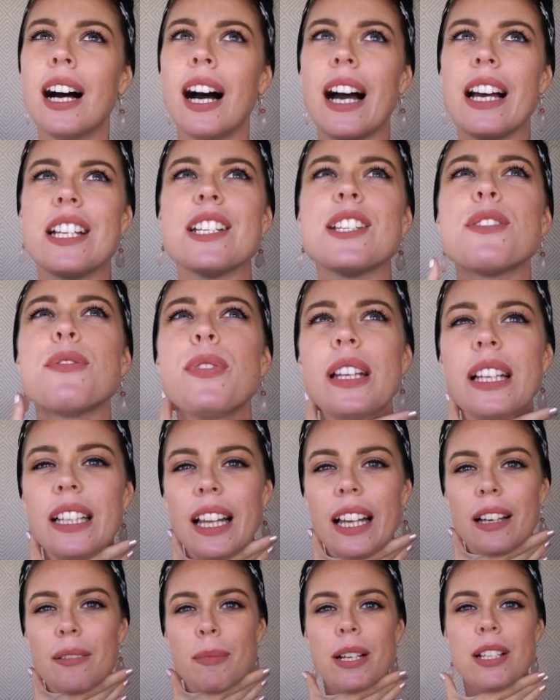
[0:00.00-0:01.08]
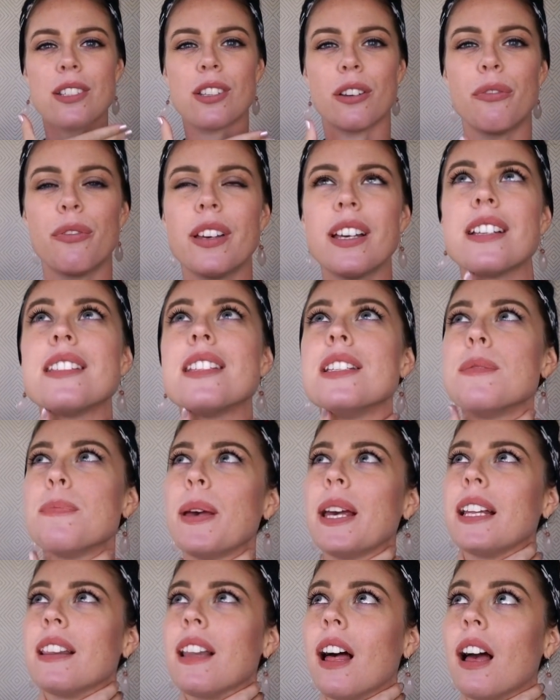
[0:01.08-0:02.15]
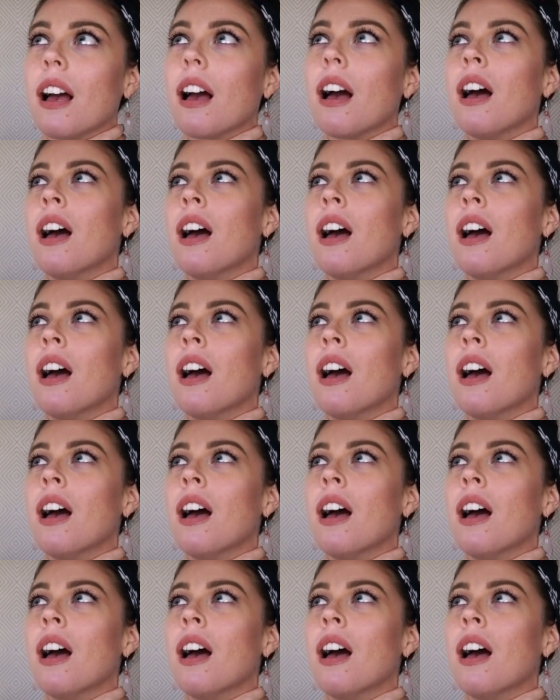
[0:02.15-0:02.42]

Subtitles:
I just feel like my esophagus is being like